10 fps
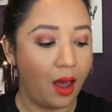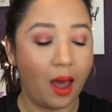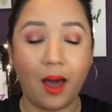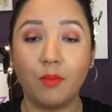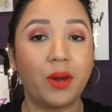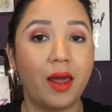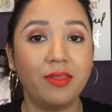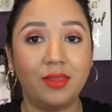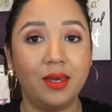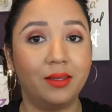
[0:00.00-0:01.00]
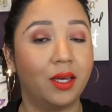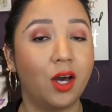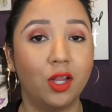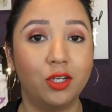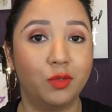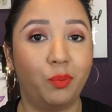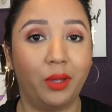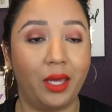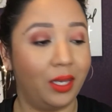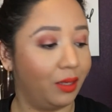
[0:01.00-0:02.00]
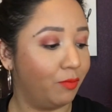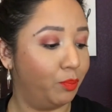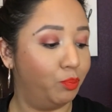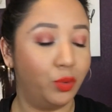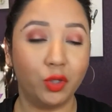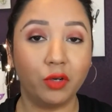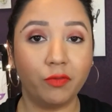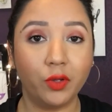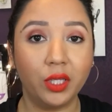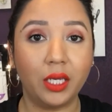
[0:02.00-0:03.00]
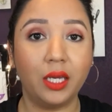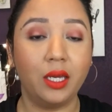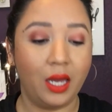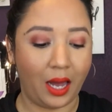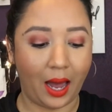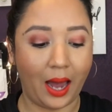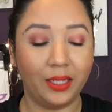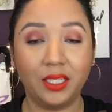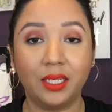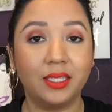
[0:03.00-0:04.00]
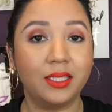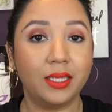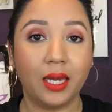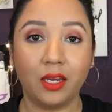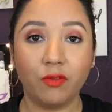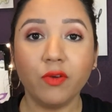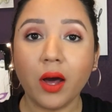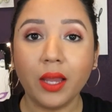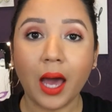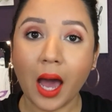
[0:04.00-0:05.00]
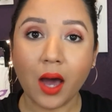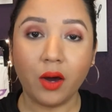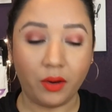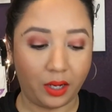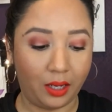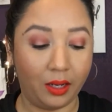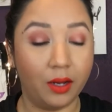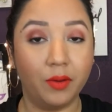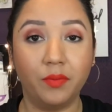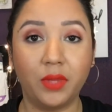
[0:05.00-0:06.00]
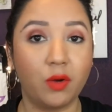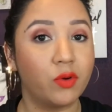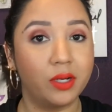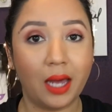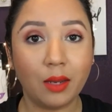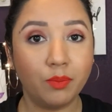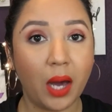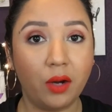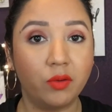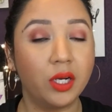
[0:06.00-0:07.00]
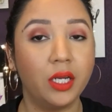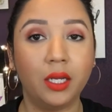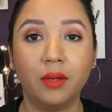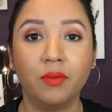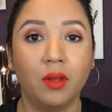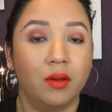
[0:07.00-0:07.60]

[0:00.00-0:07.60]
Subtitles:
But I think the colors blend beautifully. I didn't see any fallout, and they were not powdery.